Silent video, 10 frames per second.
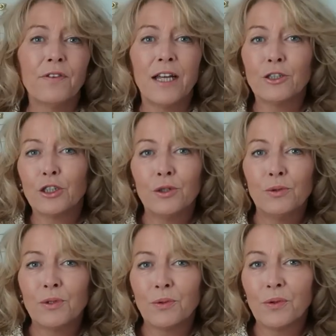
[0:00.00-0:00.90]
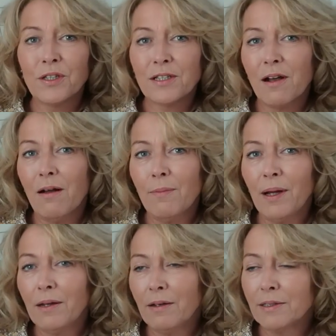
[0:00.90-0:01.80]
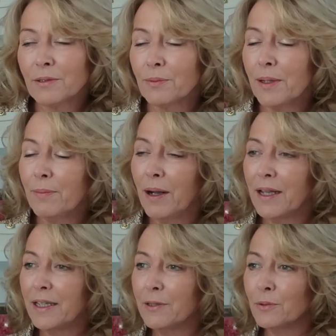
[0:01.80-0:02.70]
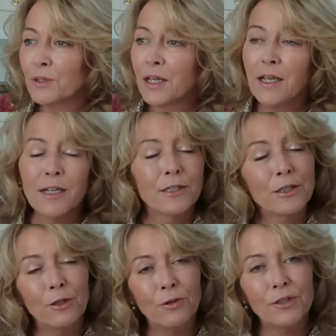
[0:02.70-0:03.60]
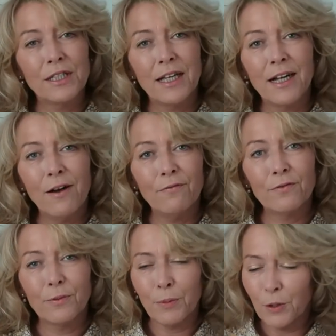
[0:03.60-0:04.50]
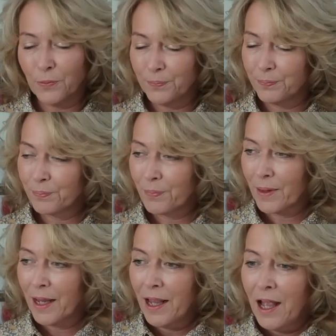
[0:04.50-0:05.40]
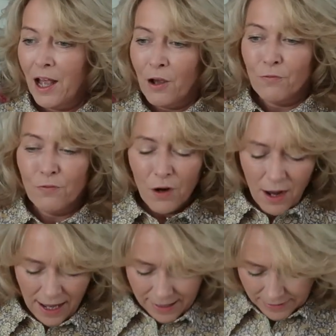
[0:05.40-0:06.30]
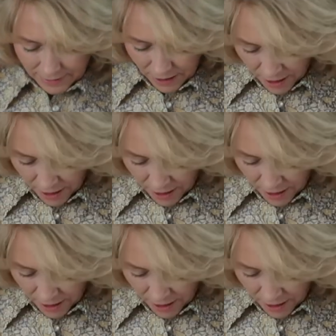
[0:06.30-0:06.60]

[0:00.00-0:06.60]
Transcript: flat shoes all the time. I like to wear my heels, so long as they're comfortable. Right,